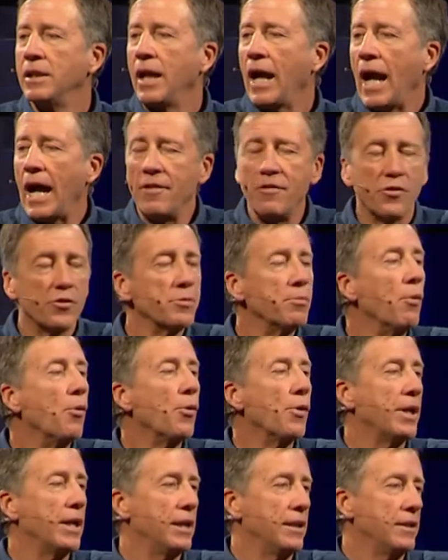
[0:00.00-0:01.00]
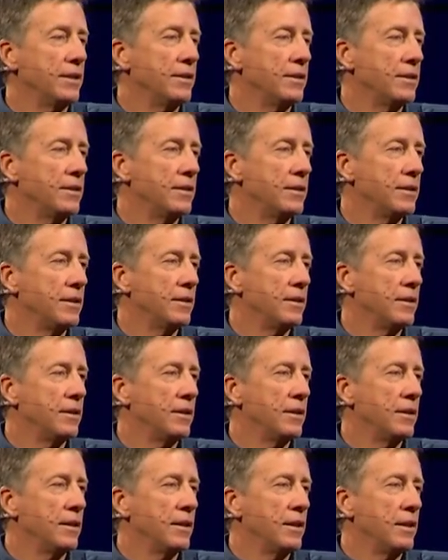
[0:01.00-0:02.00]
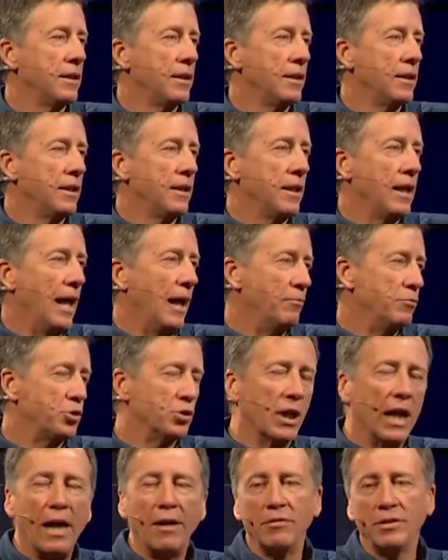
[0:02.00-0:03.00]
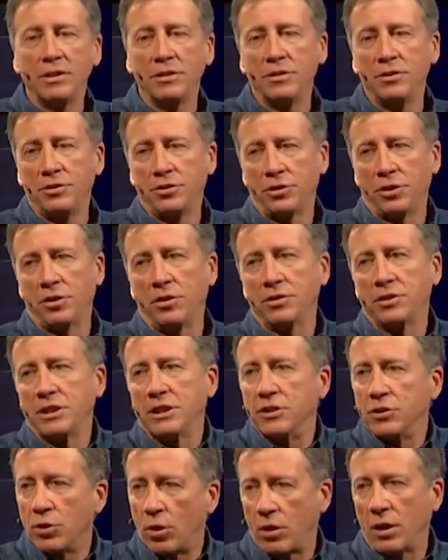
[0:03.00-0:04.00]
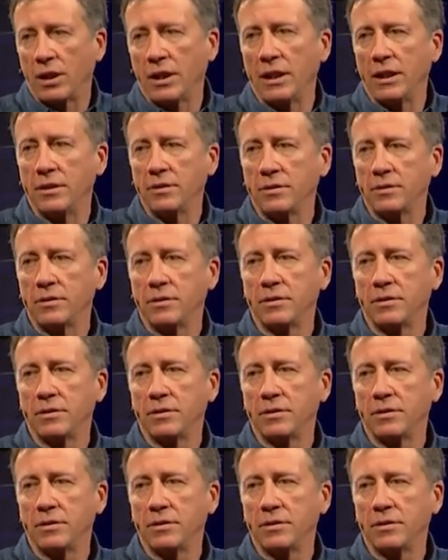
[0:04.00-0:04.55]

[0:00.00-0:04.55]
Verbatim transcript: And this morning, I'm driving to church in darkness.